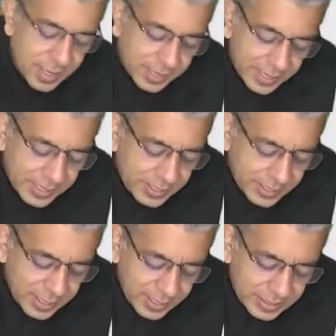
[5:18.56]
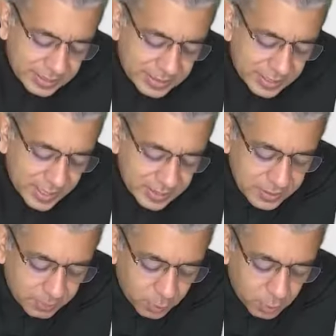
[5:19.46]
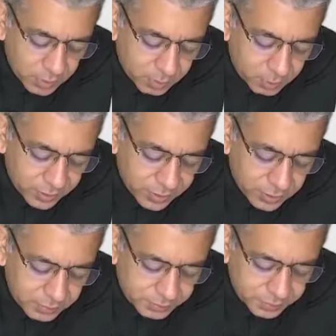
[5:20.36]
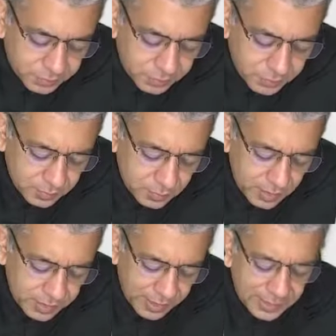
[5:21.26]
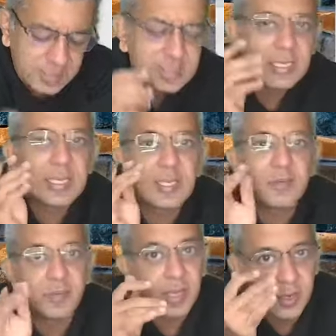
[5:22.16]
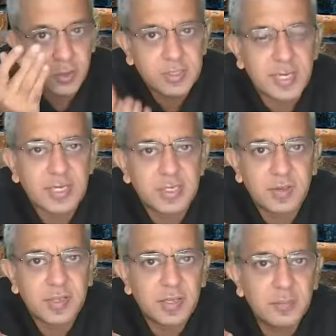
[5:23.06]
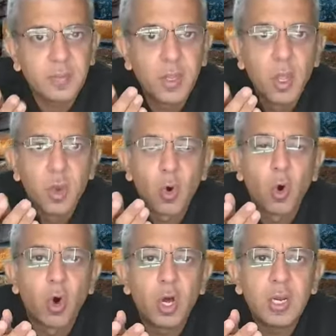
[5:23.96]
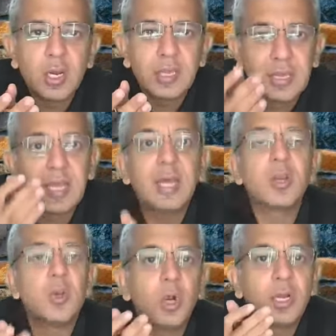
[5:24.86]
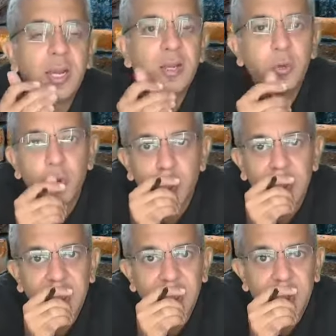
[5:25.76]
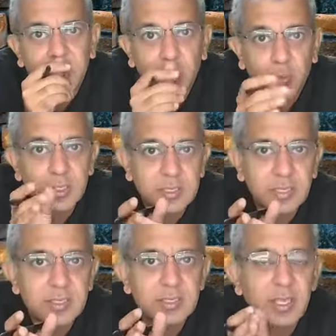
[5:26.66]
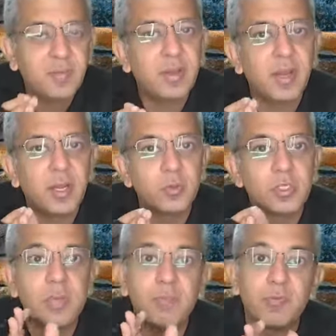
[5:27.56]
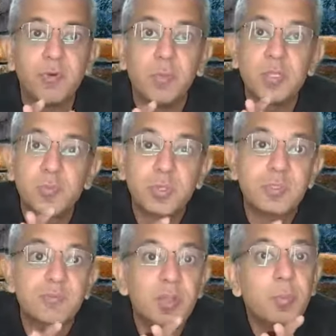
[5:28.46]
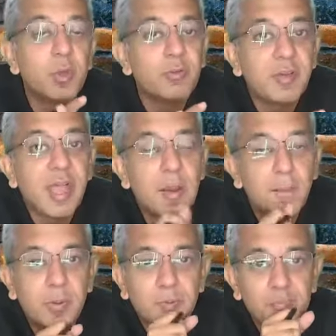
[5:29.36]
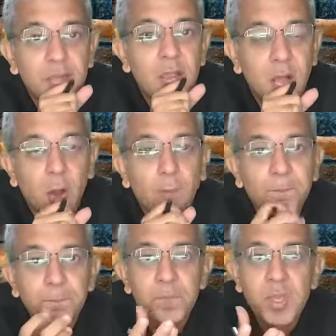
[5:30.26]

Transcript: In case there is a problem over here, that is either we are not satisfying them or they are not trying to do their duty towards us, then we try to say Performance Prism will be of help. How?